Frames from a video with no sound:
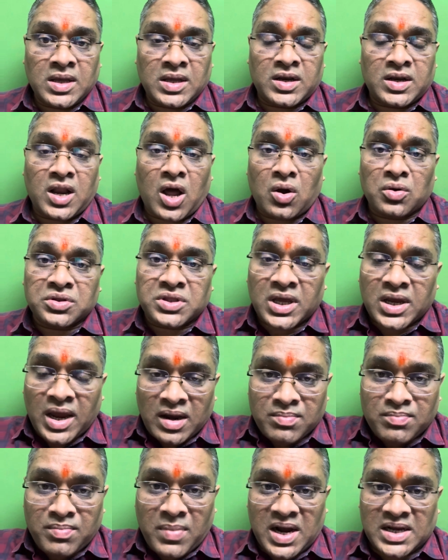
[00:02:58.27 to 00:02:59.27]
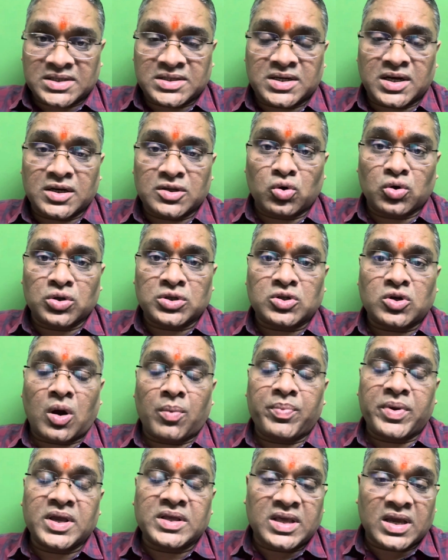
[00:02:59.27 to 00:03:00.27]
Now they can master those
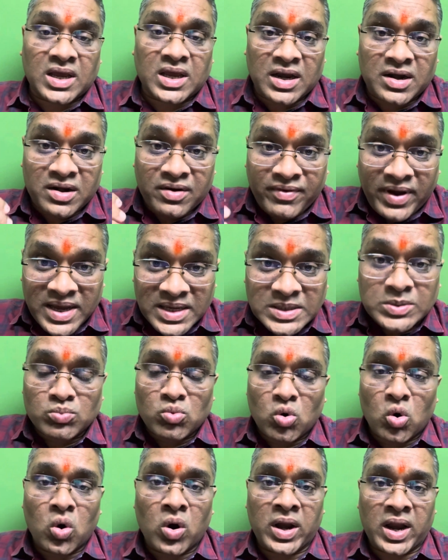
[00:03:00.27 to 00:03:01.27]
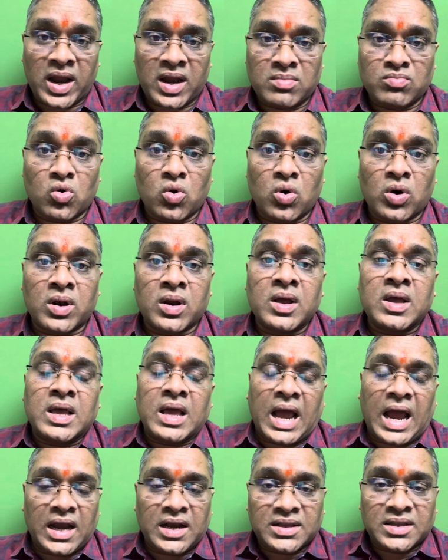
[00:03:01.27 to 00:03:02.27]
topics, they can revise more and more,
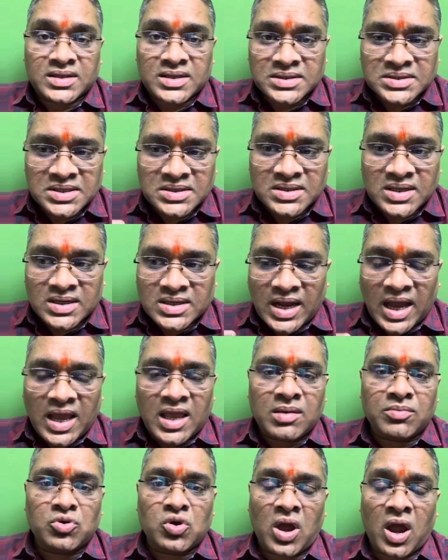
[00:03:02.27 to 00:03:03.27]
and this is the time you